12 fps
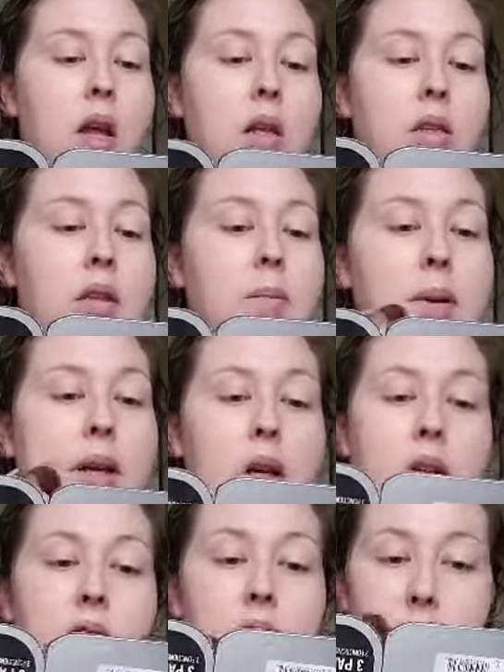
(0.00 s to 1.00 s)
It's the
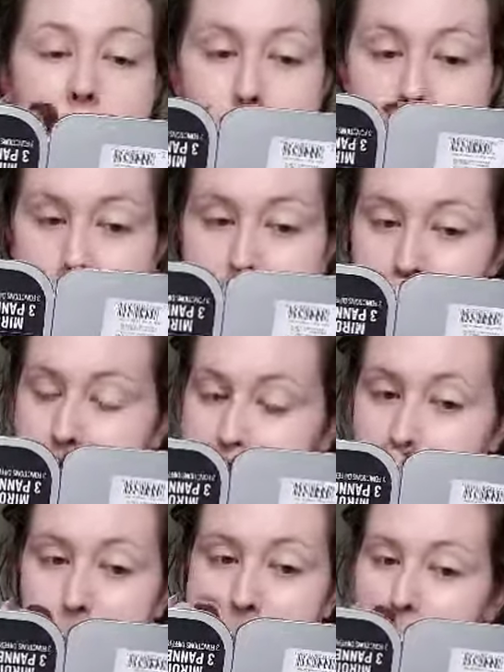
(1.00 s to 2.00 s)
beginning of wedding season,
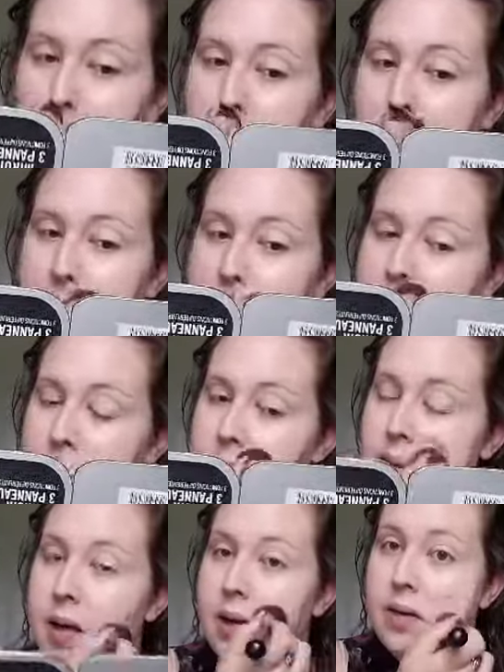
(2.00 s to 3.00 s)
so I'm in the
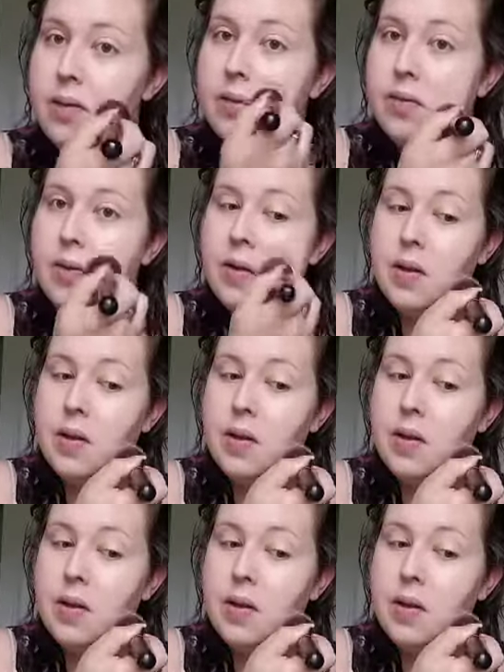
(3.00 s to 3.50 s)
process of